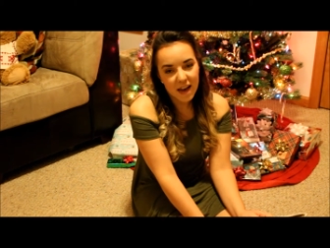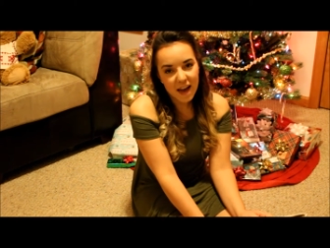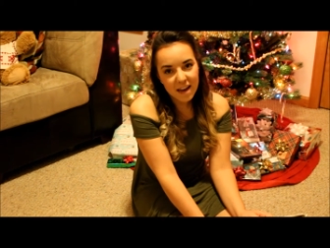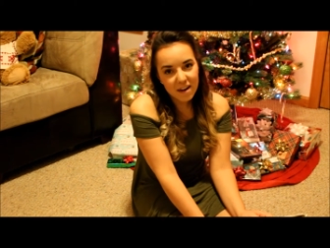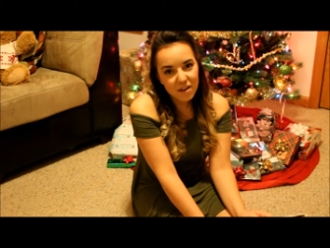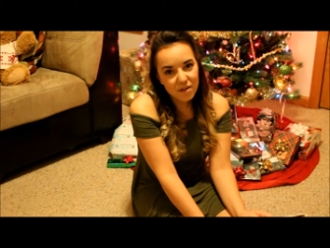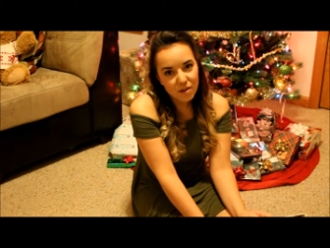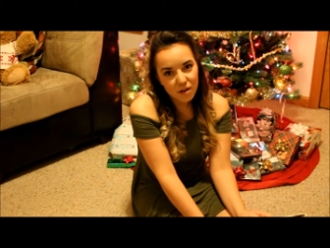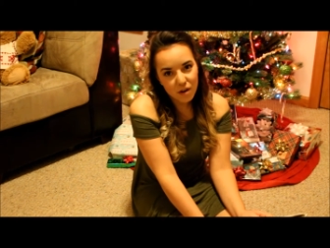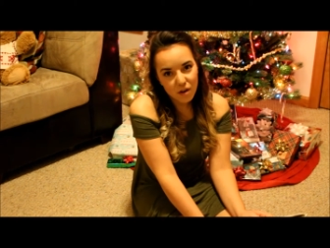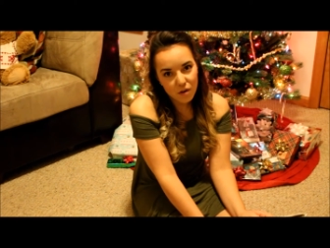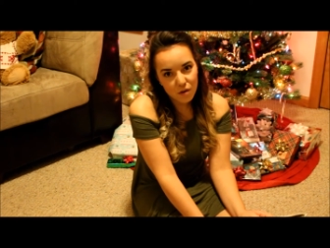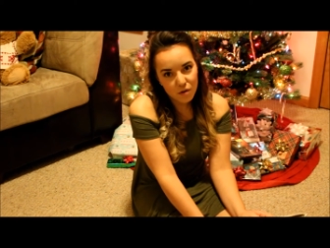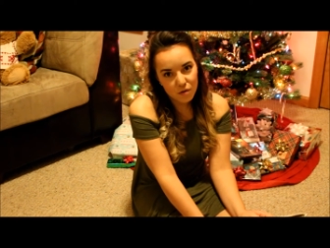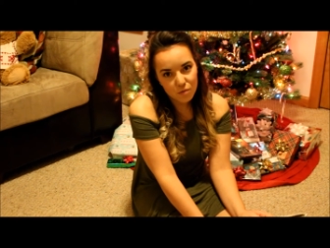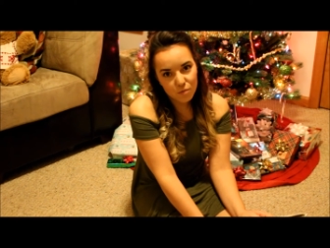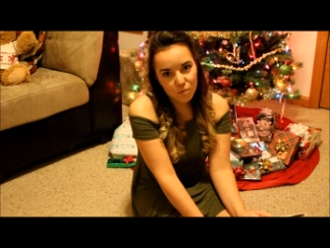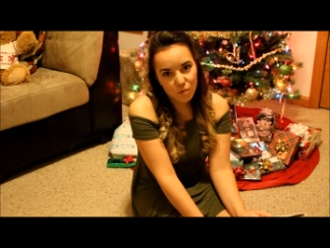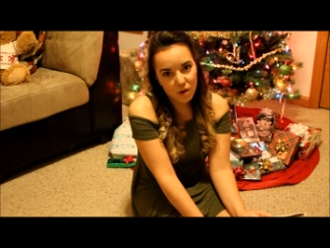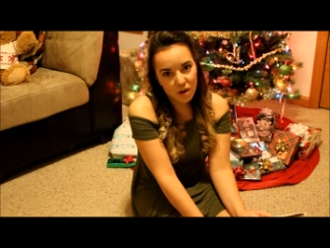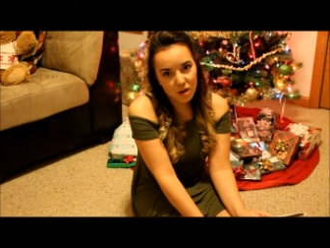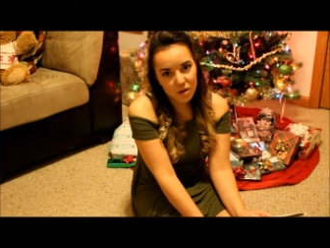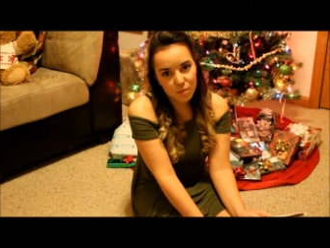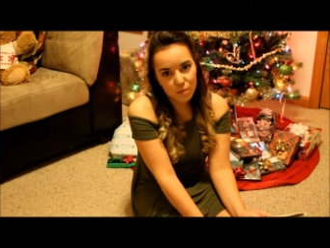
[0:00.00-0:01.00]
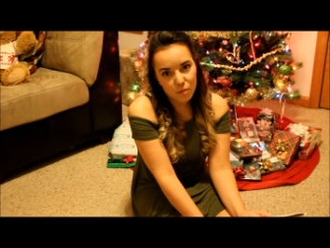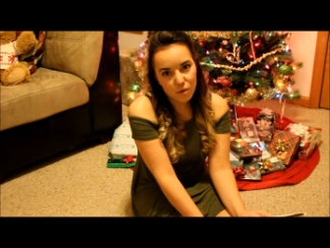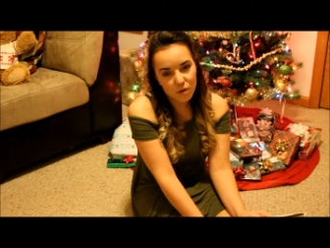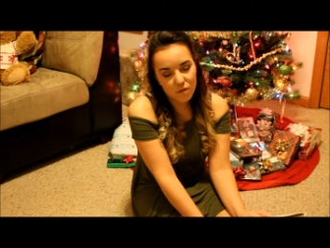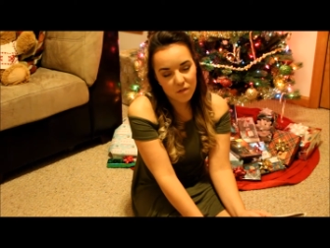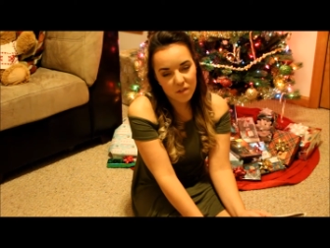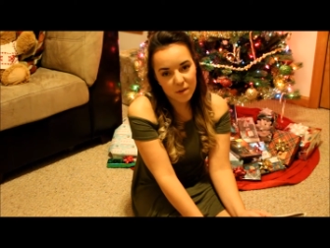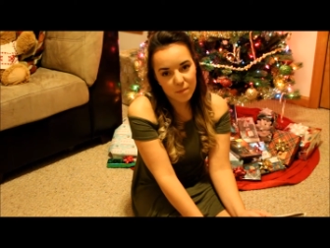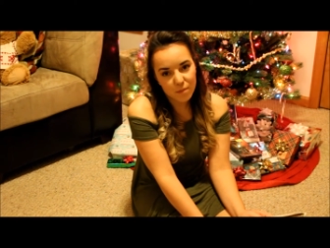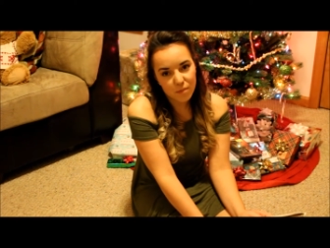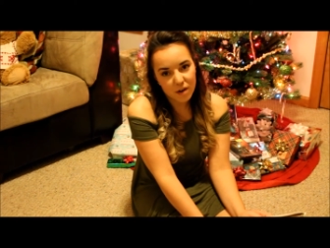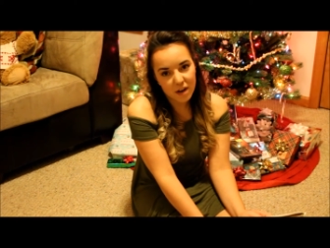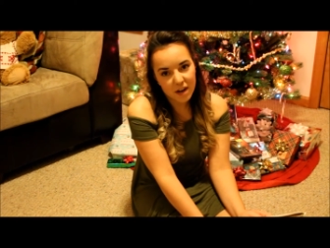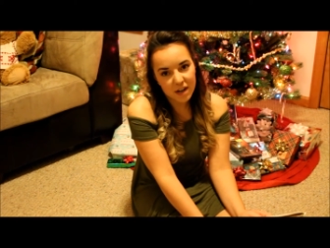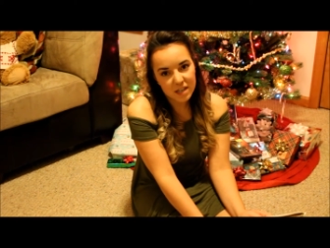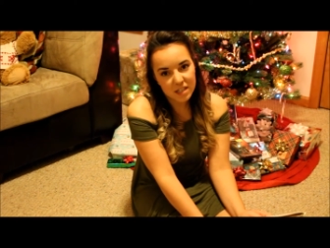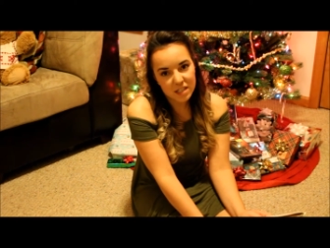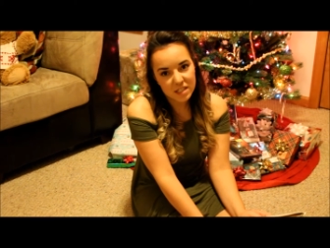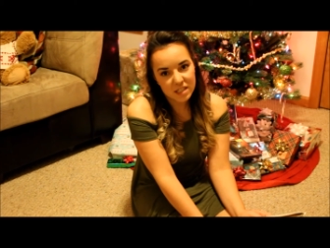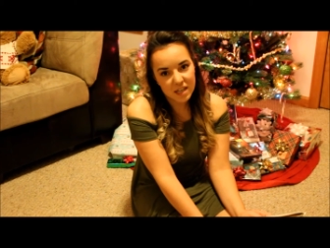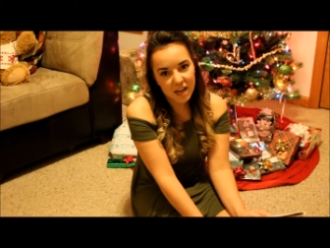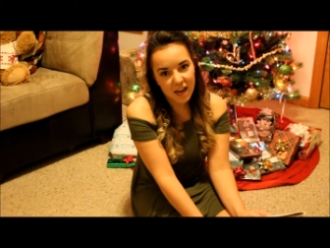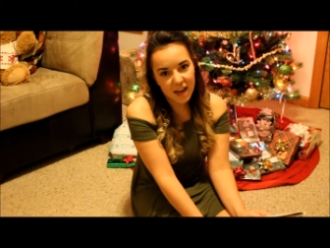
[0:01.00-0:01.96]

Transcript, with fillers: I don't own one Morphe brush.